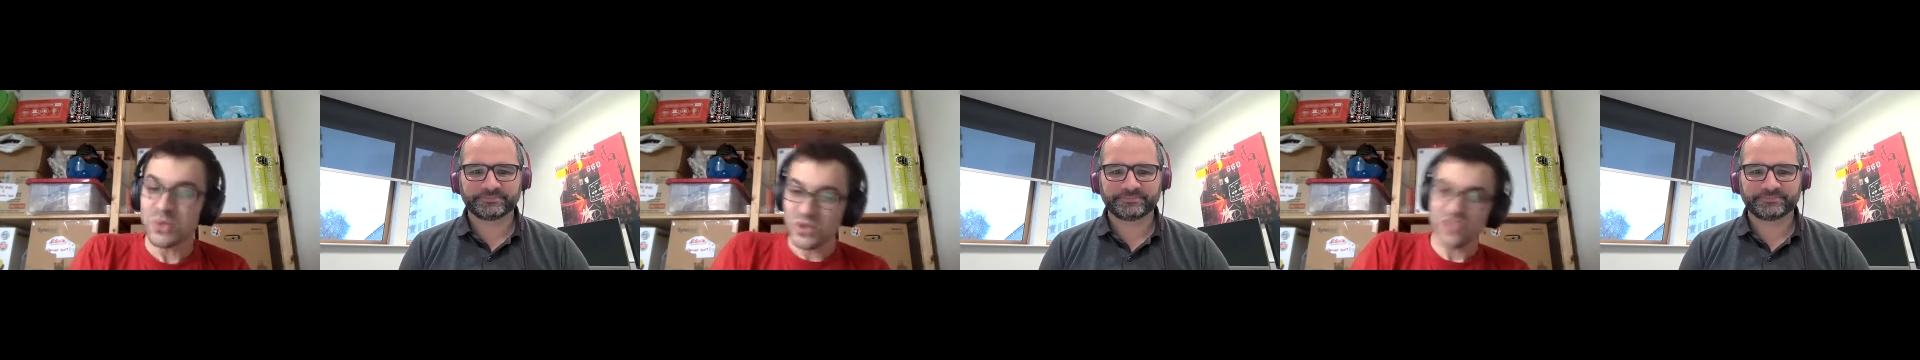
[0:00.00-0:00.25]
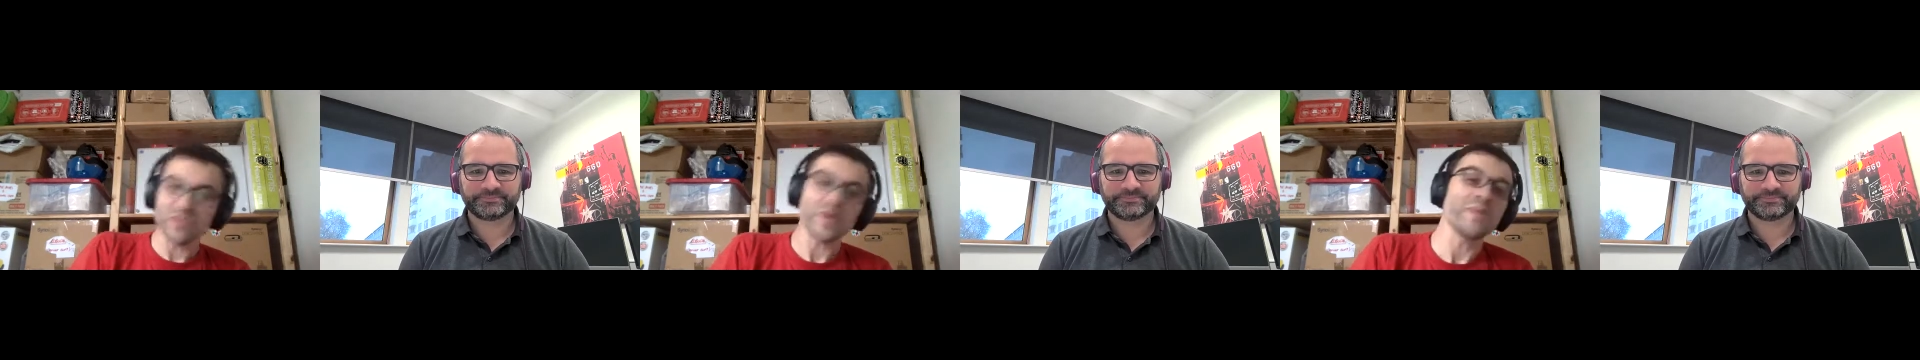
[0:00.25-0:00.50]
Speaker 1: we
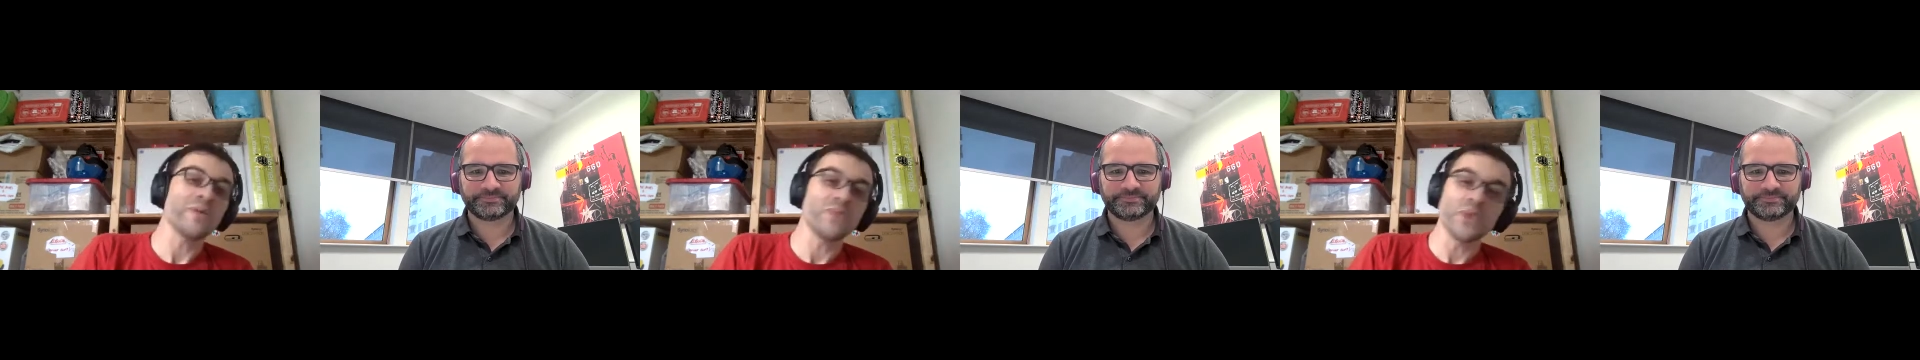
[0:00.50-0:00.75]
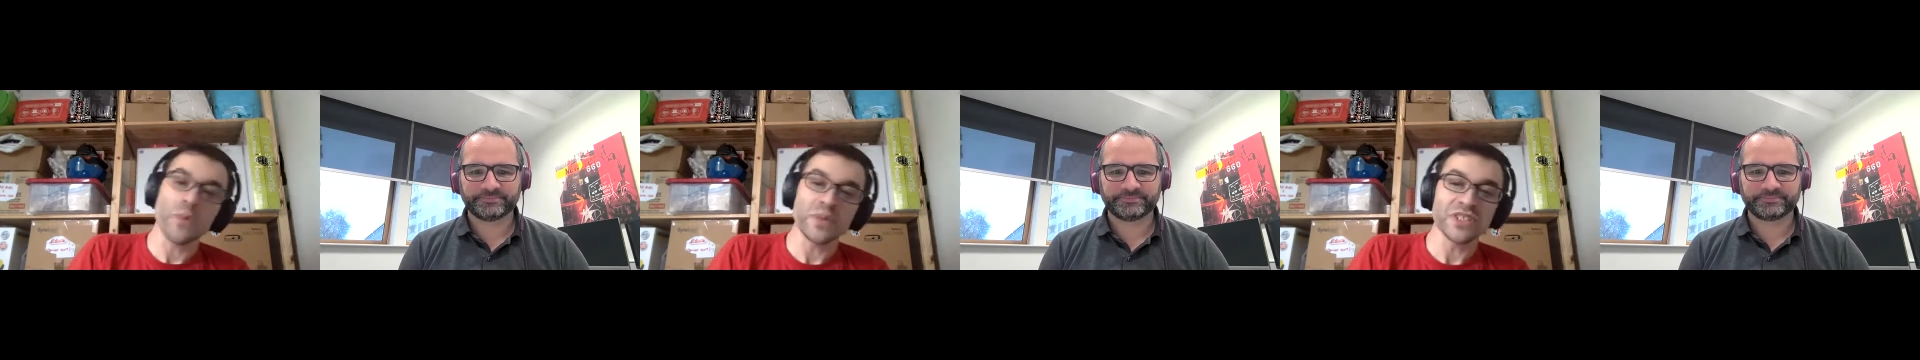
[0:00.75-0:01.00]
experiment
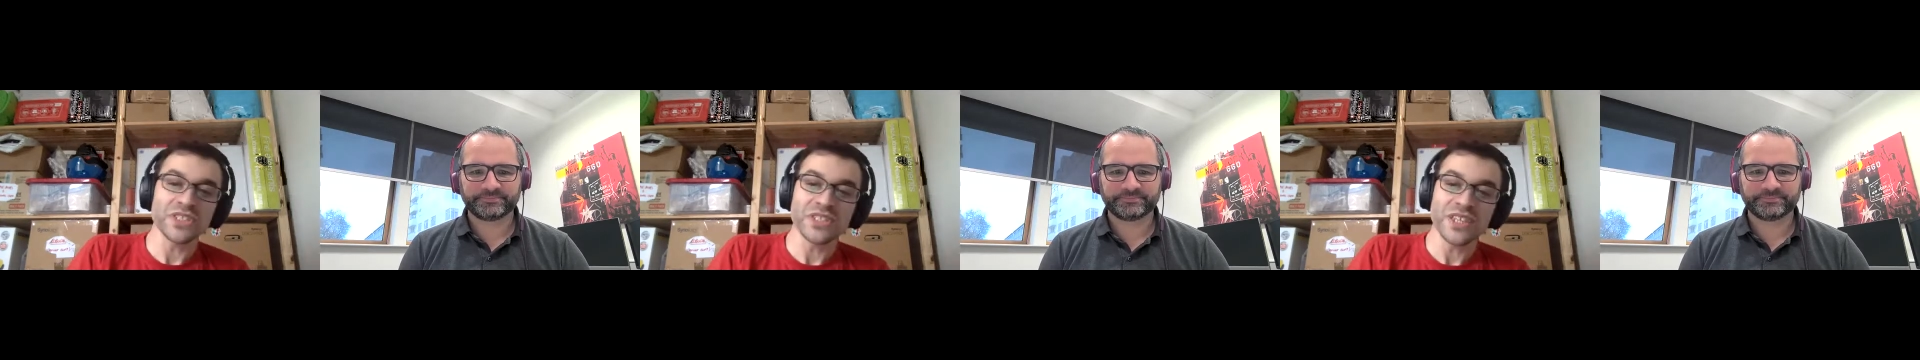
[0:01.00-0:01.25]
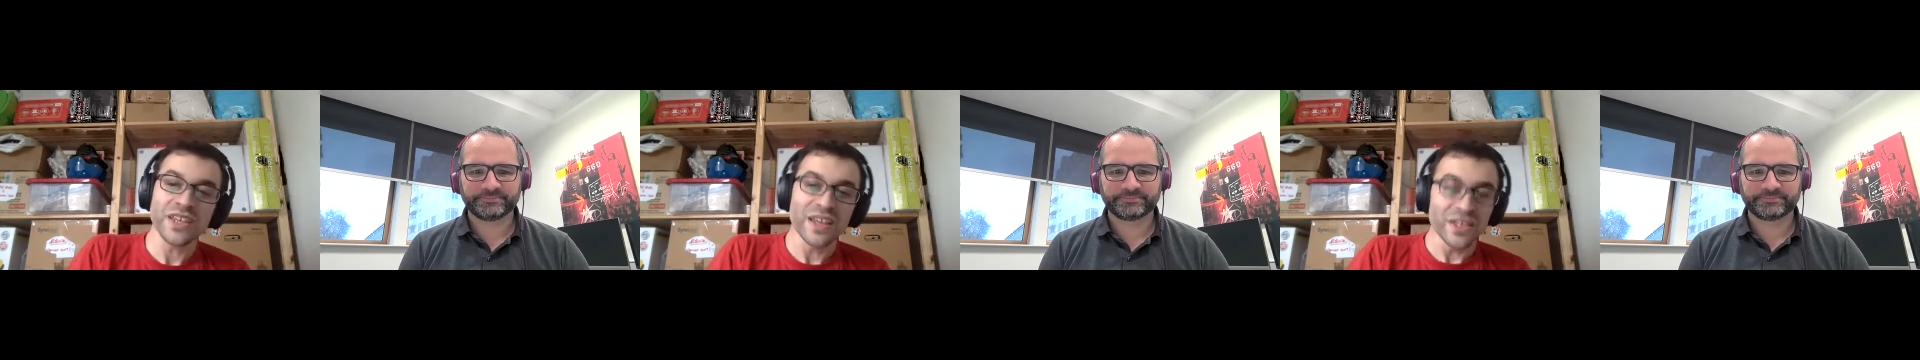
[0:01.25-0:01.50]
with
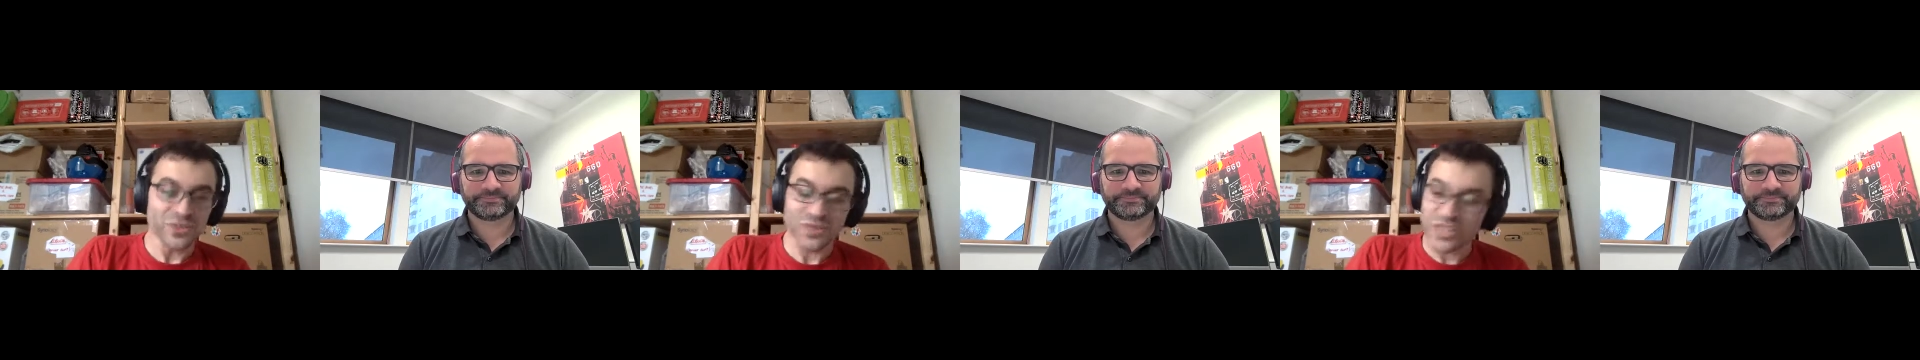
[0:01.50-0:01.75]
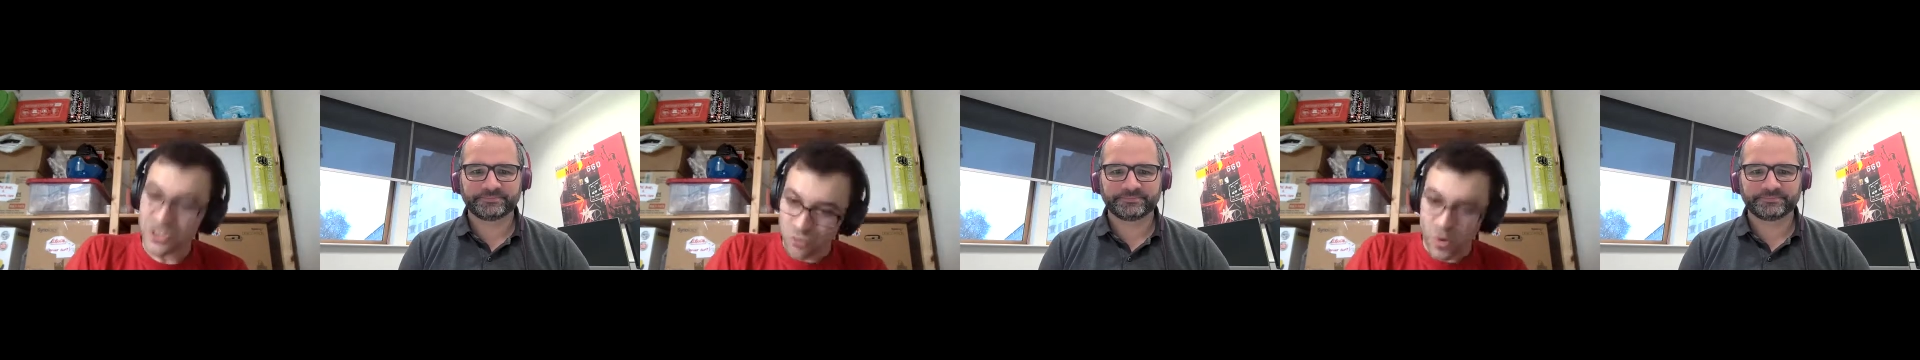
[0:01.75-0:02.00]
OpenACC. So
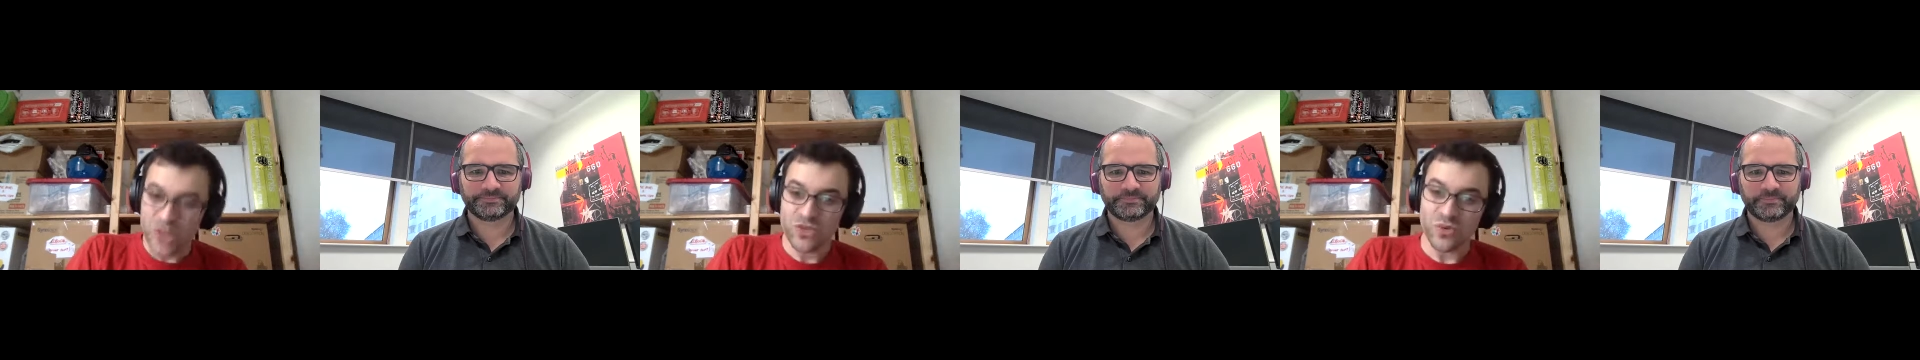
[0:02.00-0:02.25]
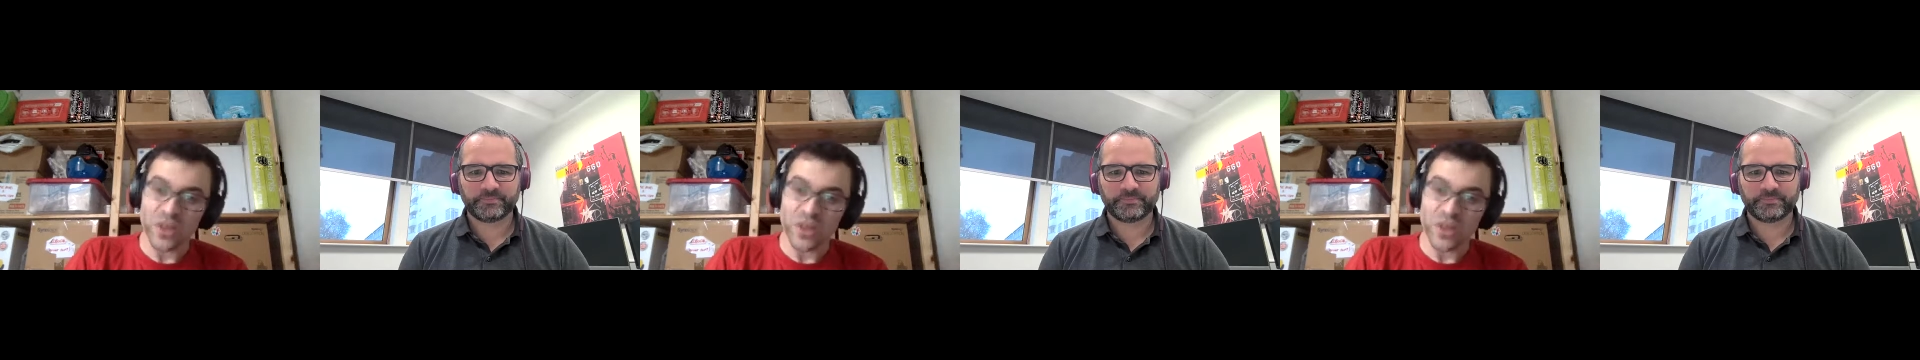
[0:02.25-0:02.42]
there is a way to